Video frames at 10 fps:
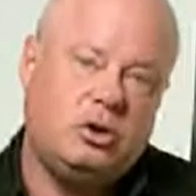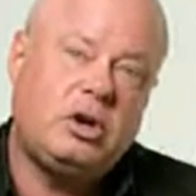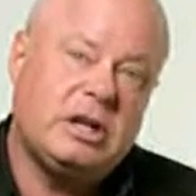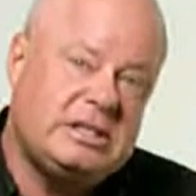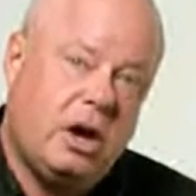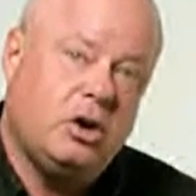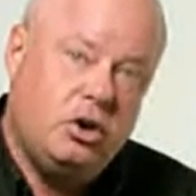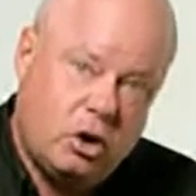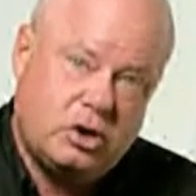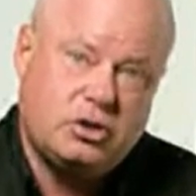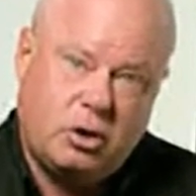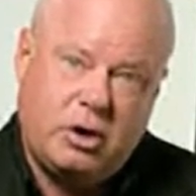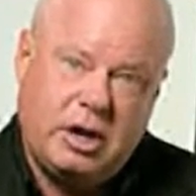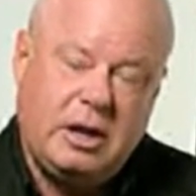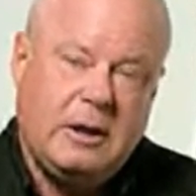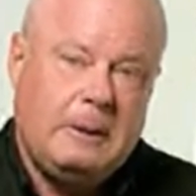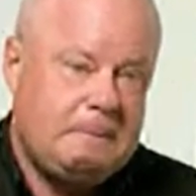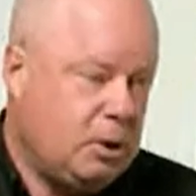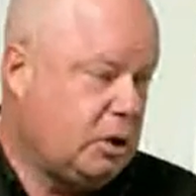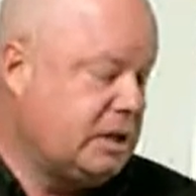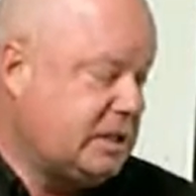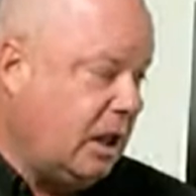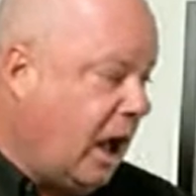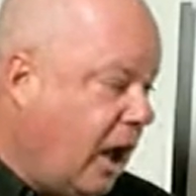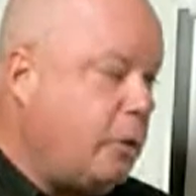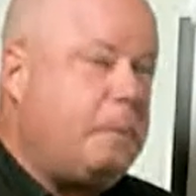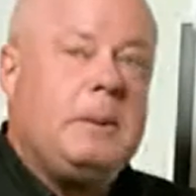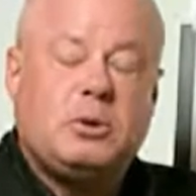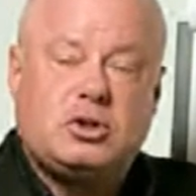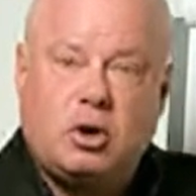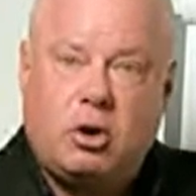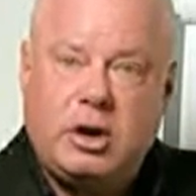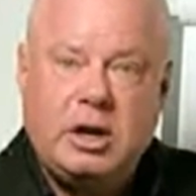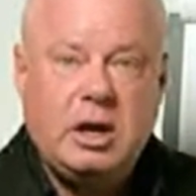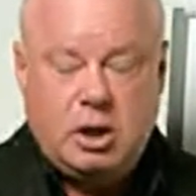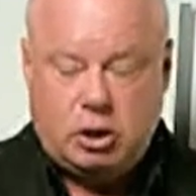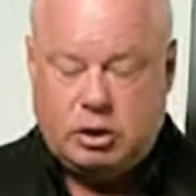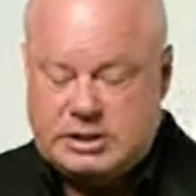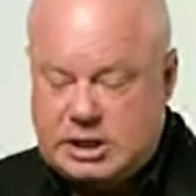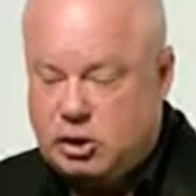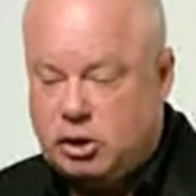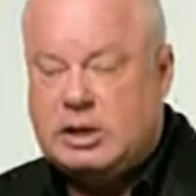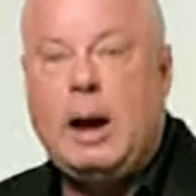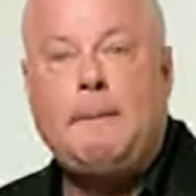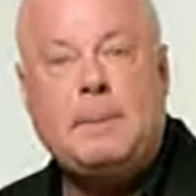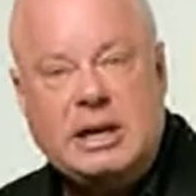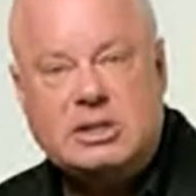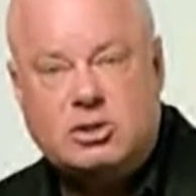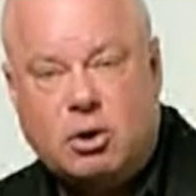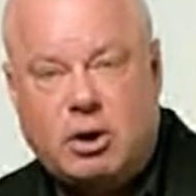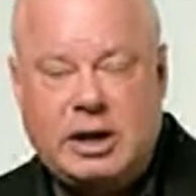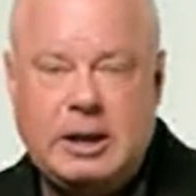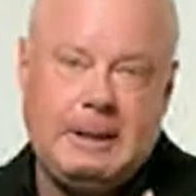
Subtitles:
could tell your story. You could tell other people's story. You could tell your company story.